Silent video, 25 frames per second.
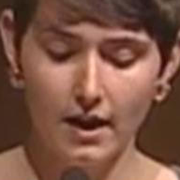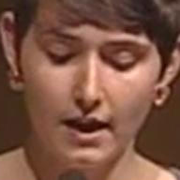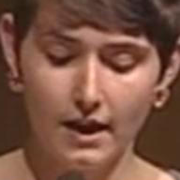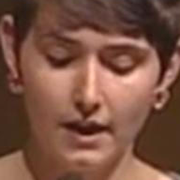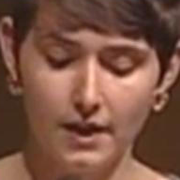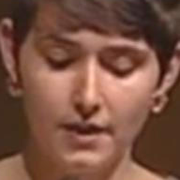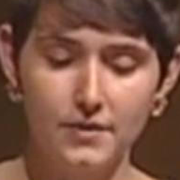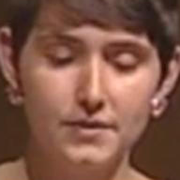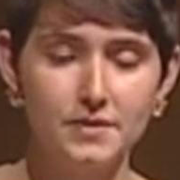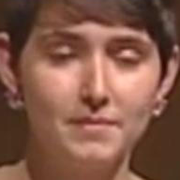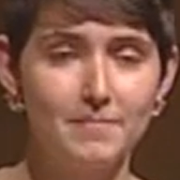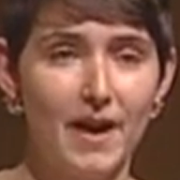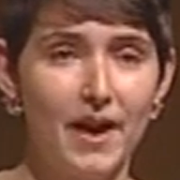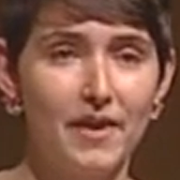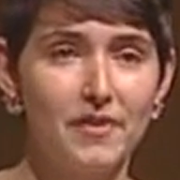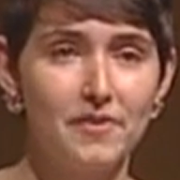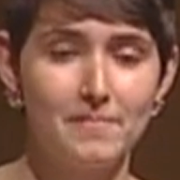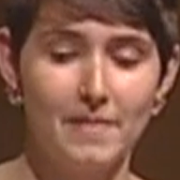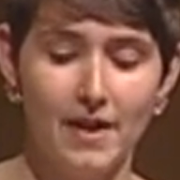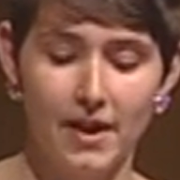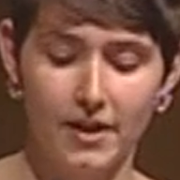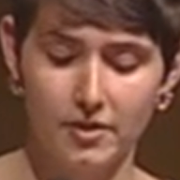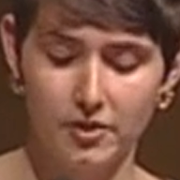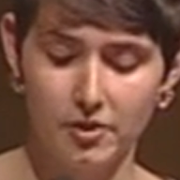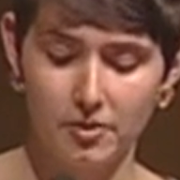He used
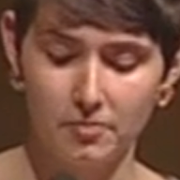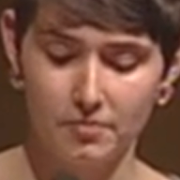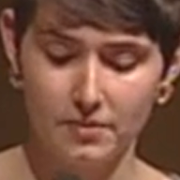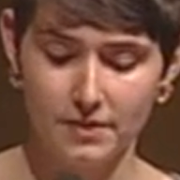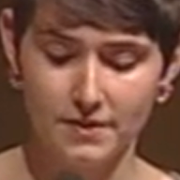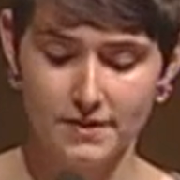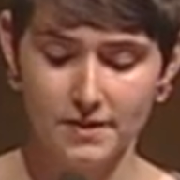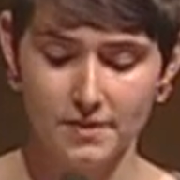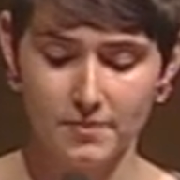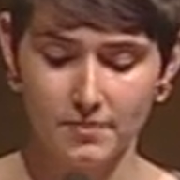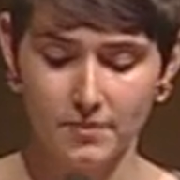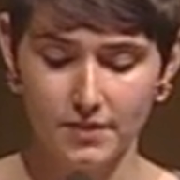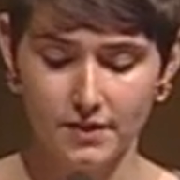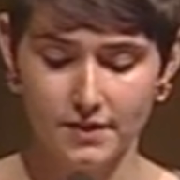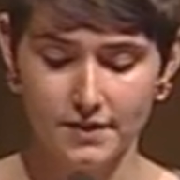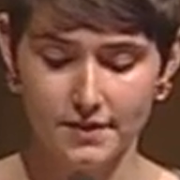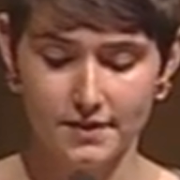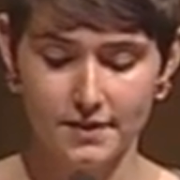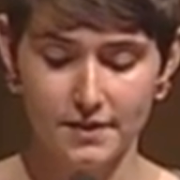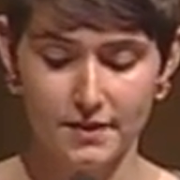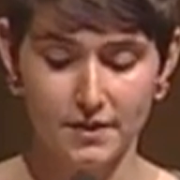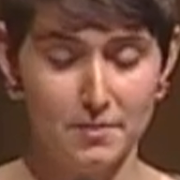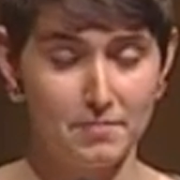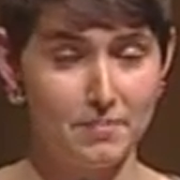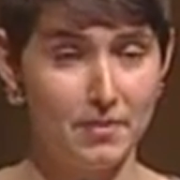mathematical
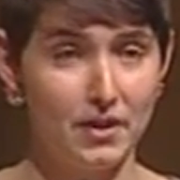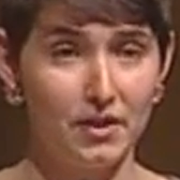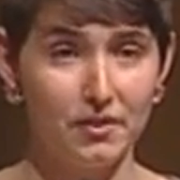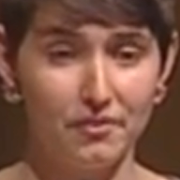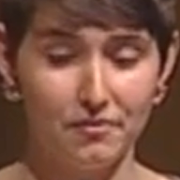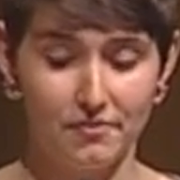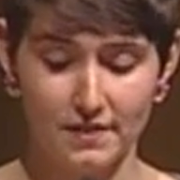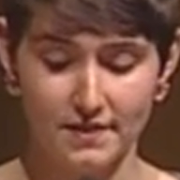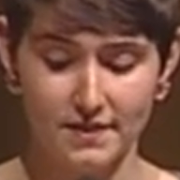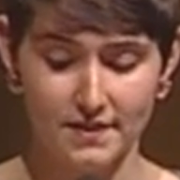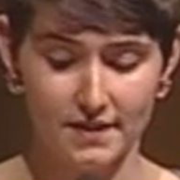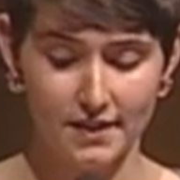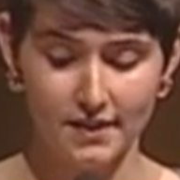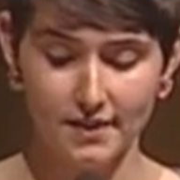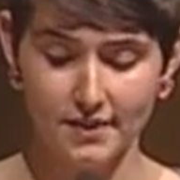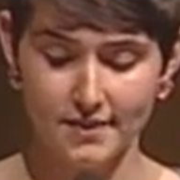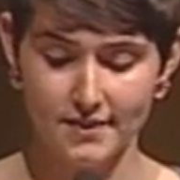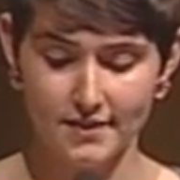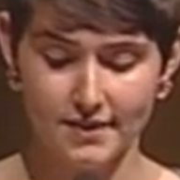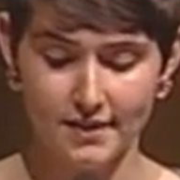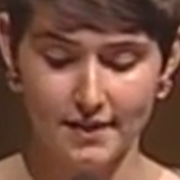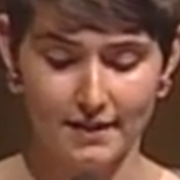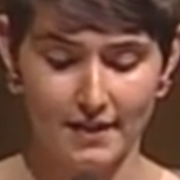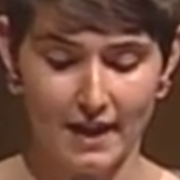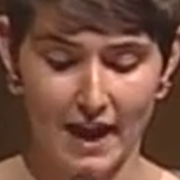principles to debunk
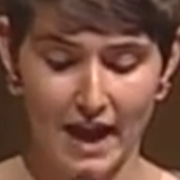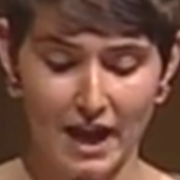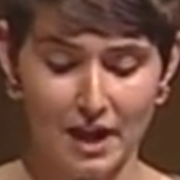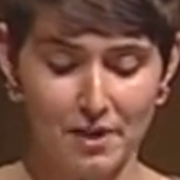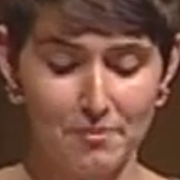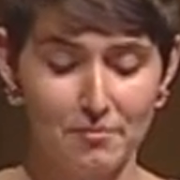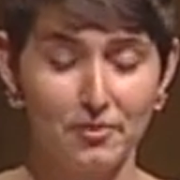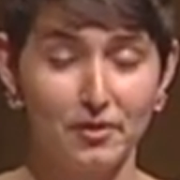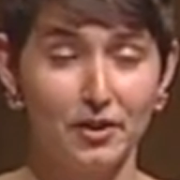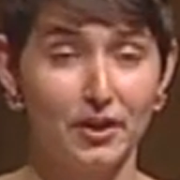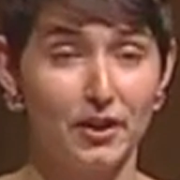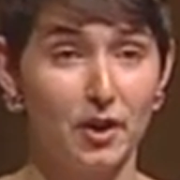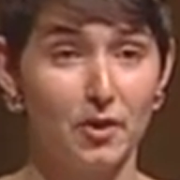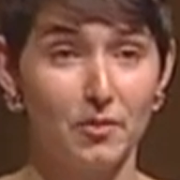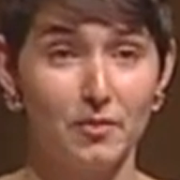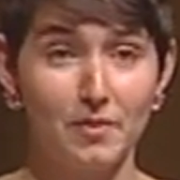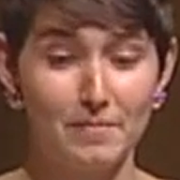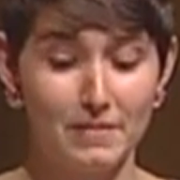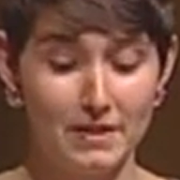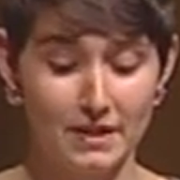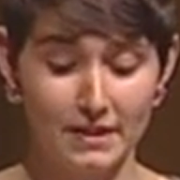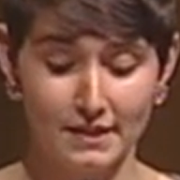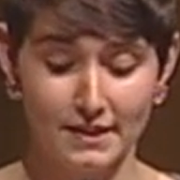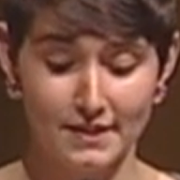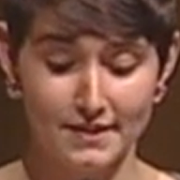physics and hamper a
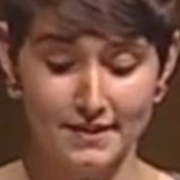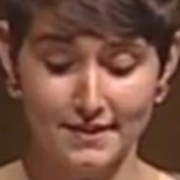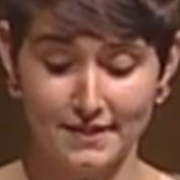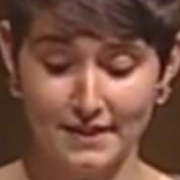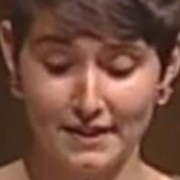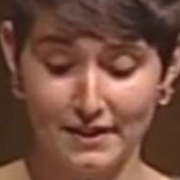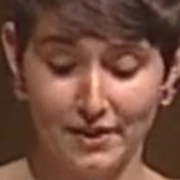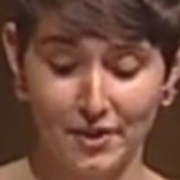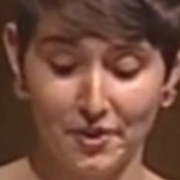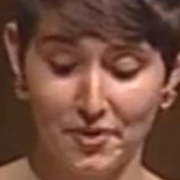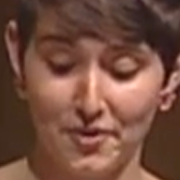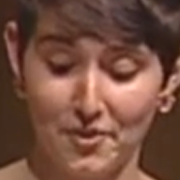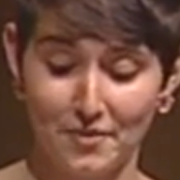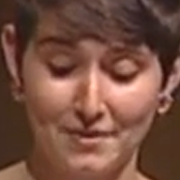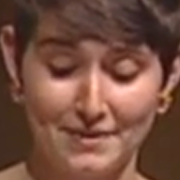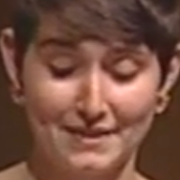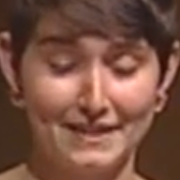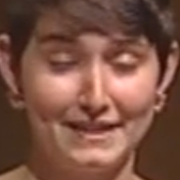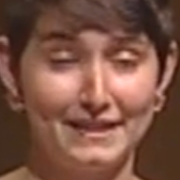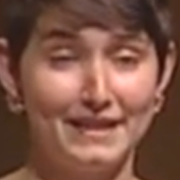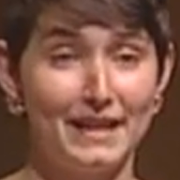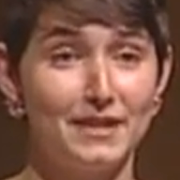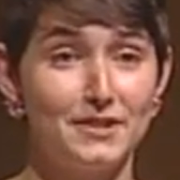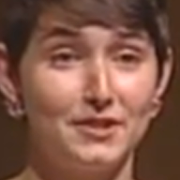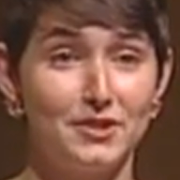Caribbean casino that was
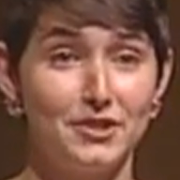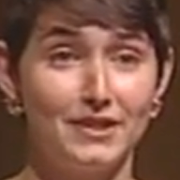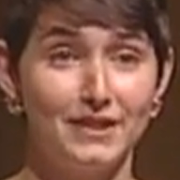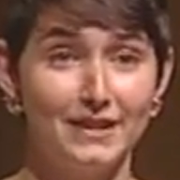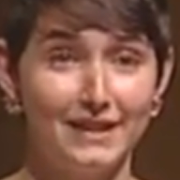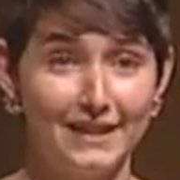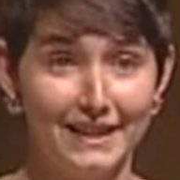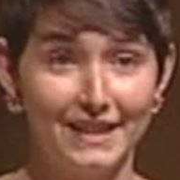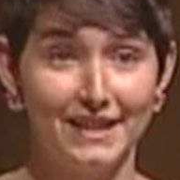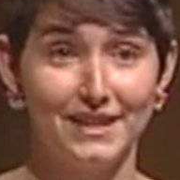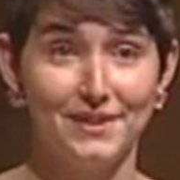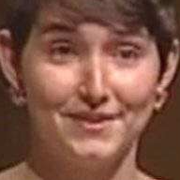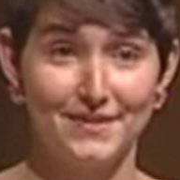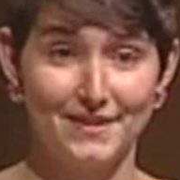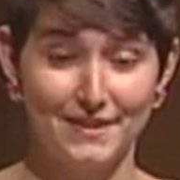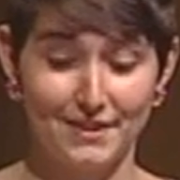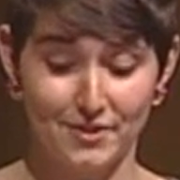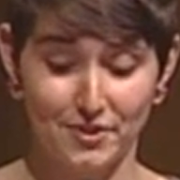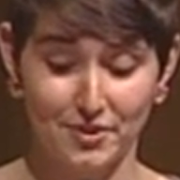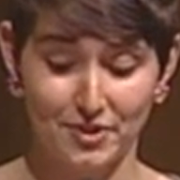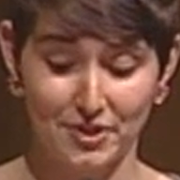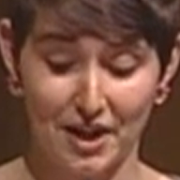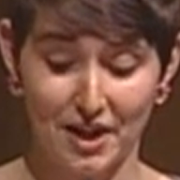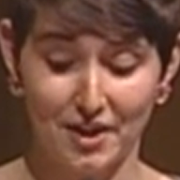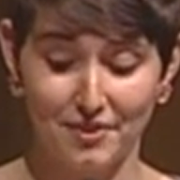allegedly using
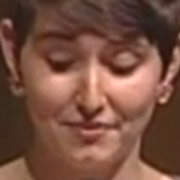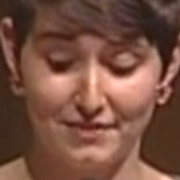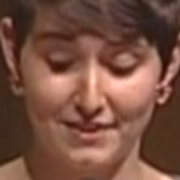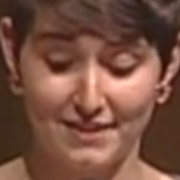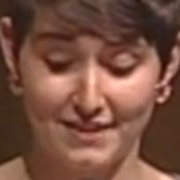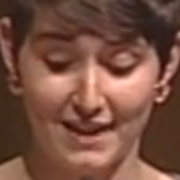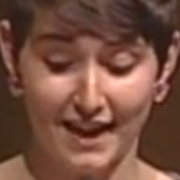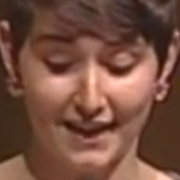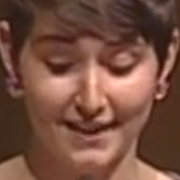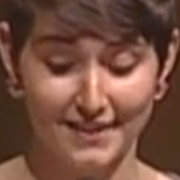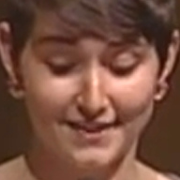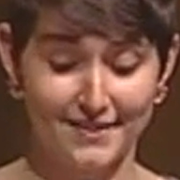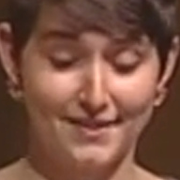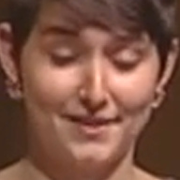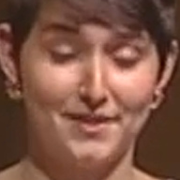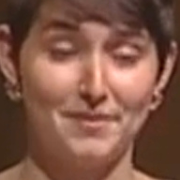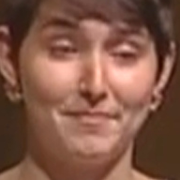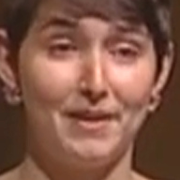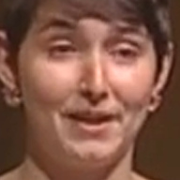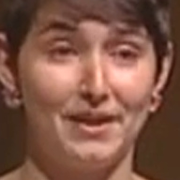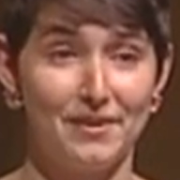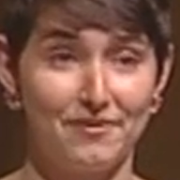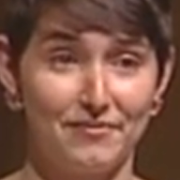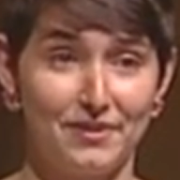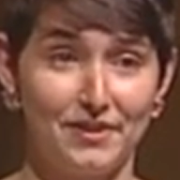shaved dice to
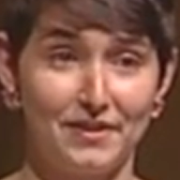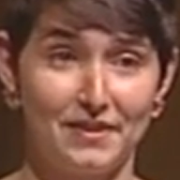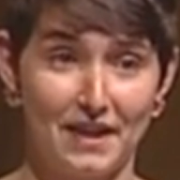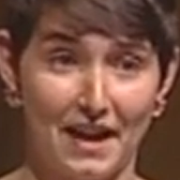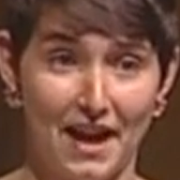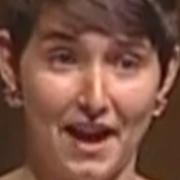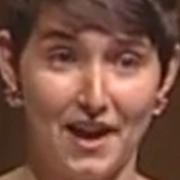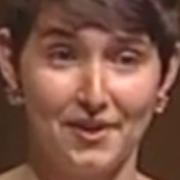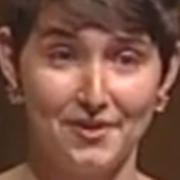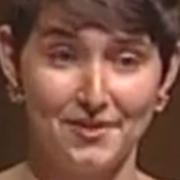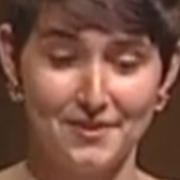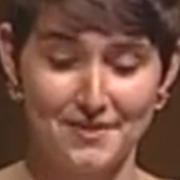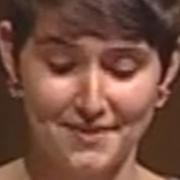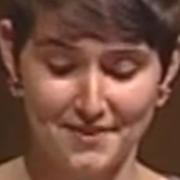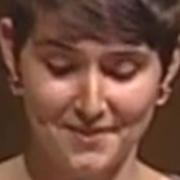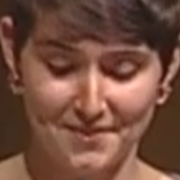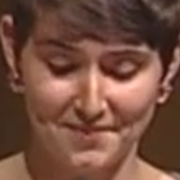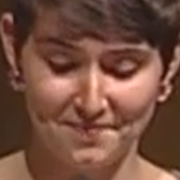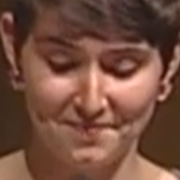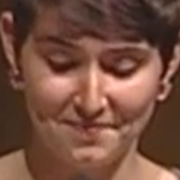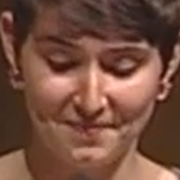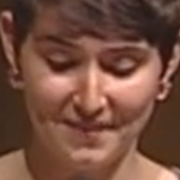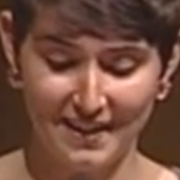benefit the house.